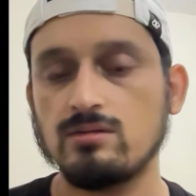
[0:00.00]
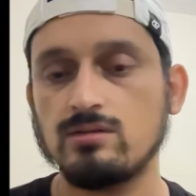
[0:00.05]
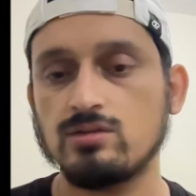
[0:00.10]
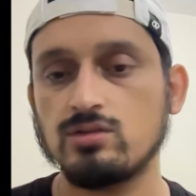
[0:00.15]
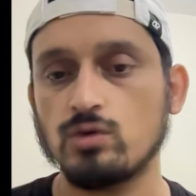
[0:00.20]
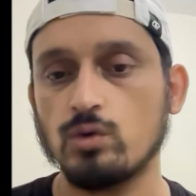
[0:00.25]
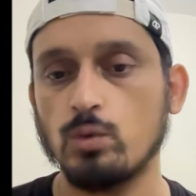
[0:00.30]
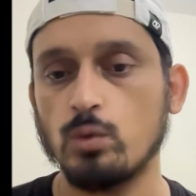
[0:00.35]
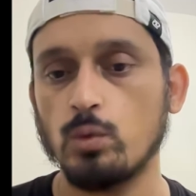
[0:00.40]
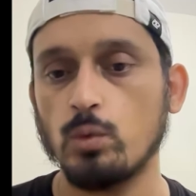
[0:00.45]

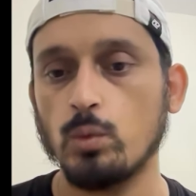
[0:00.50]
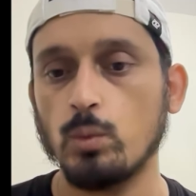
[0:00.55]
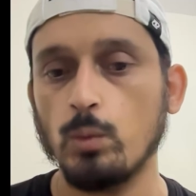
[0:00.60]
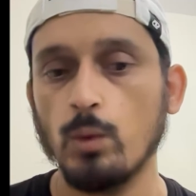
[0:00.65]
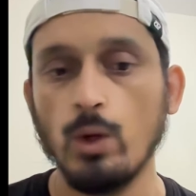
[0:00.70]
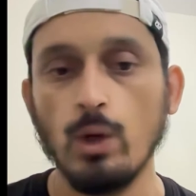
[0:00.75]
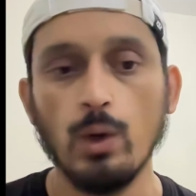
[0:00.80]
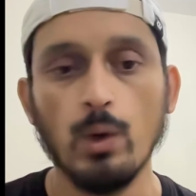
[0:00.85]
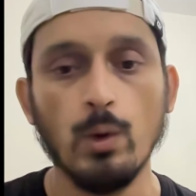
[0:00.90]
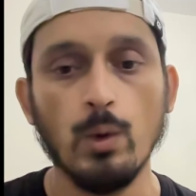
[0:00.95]
So
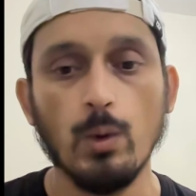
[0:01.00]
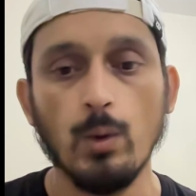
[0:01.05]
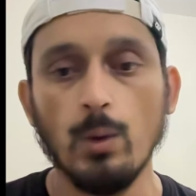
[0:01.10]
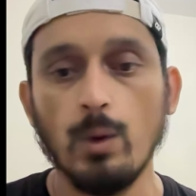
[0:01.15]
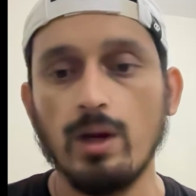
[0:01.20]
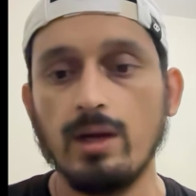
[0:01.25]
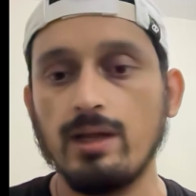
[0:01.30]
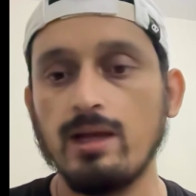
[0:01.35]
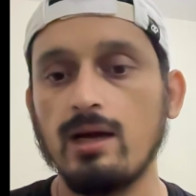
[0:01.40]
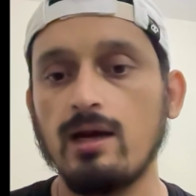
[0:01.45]

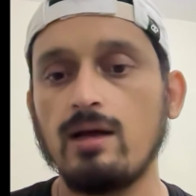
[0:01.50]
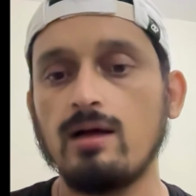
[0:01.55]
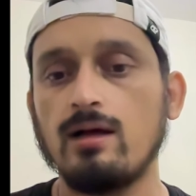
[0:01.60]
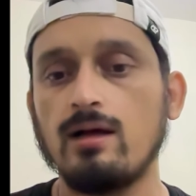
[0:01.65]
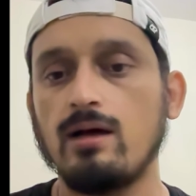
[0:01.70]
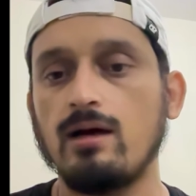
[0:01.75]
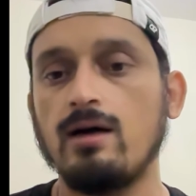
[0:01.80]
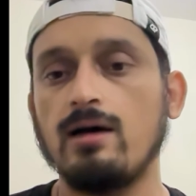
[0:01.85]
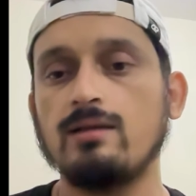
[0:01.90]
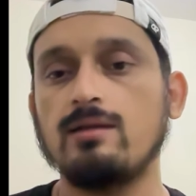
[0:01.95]
yeah,
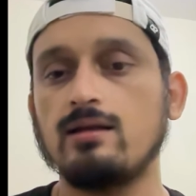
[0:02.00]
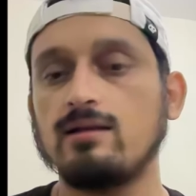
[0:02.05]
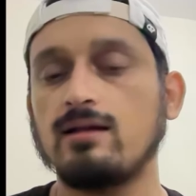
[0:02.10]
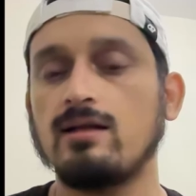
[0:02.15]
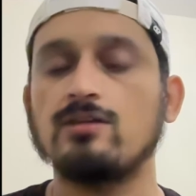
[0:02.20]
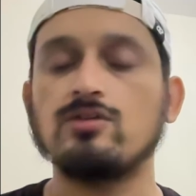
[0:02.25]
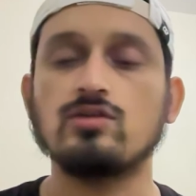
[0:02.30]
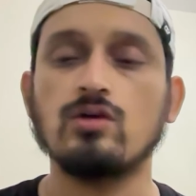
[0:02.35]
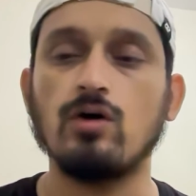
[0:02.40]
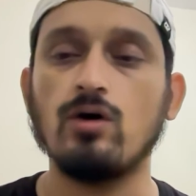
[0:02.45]
I think
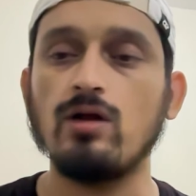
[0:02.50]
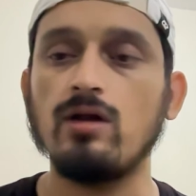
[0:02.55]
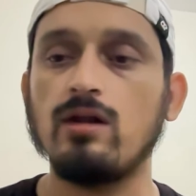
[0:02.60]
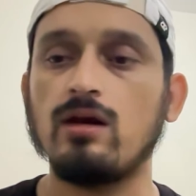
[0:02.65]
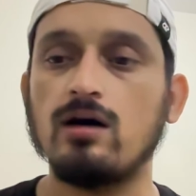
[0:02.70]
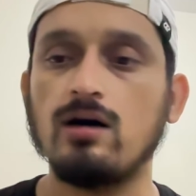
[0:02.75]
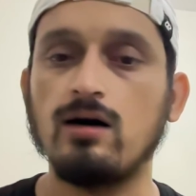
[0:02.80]
that's all.